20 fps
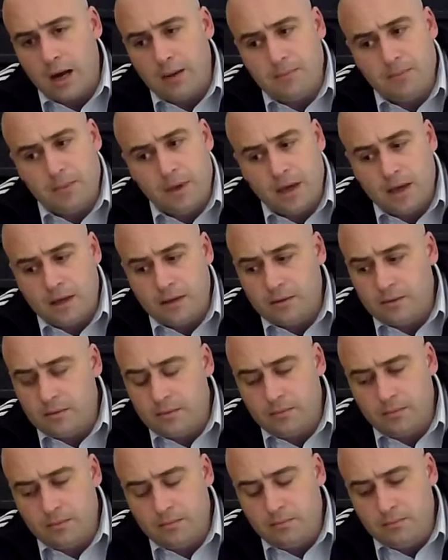I met
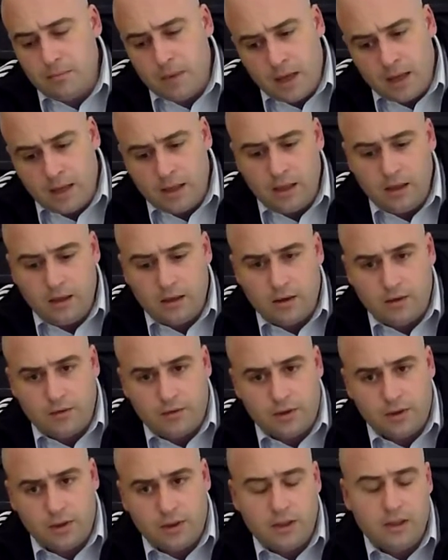many
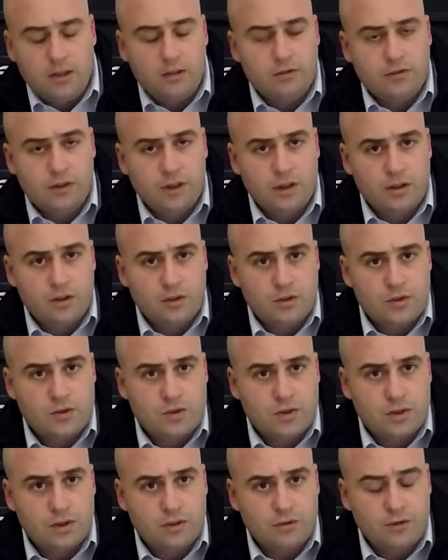of the leading
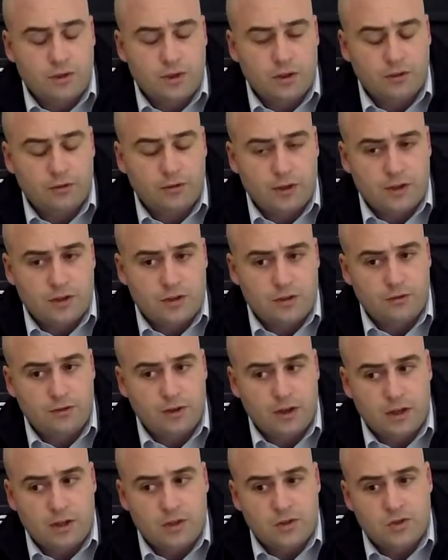figures in the field face to
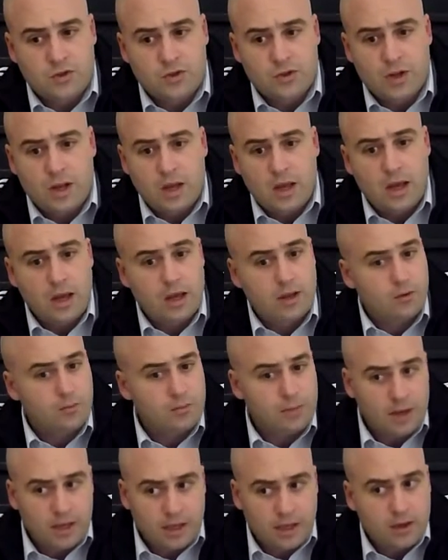face, and there
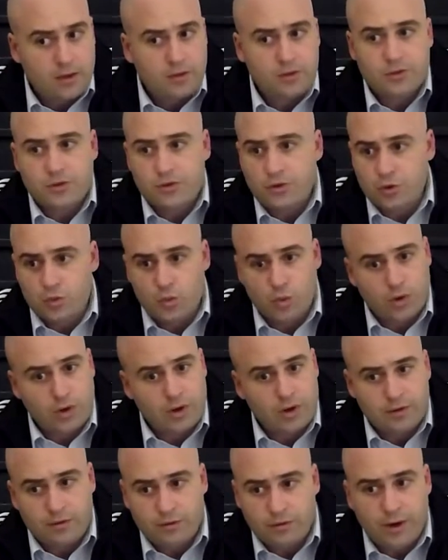are many others whose
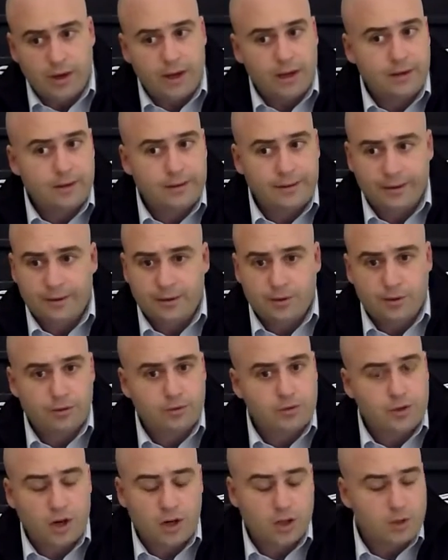work I've read and who
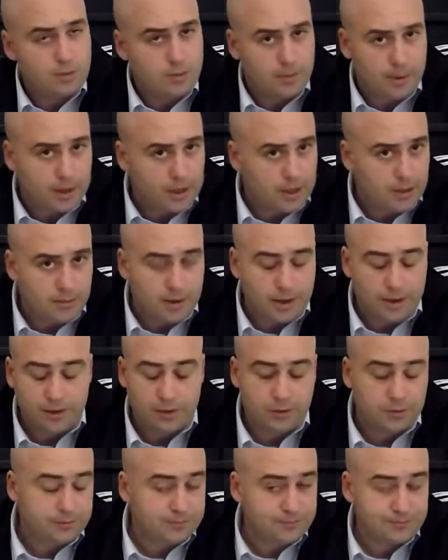have talked to me by
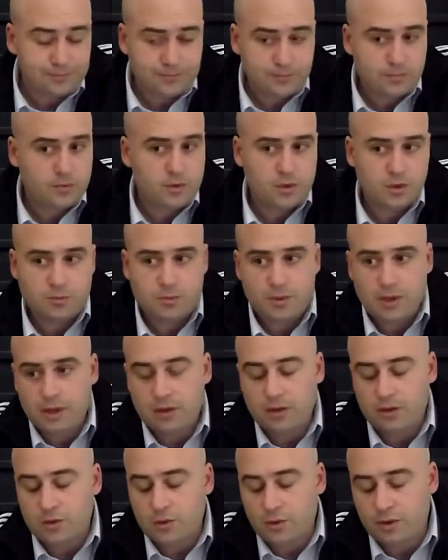email, this
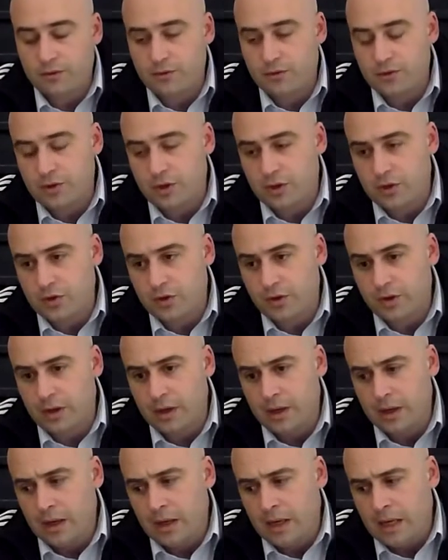being the 21st century.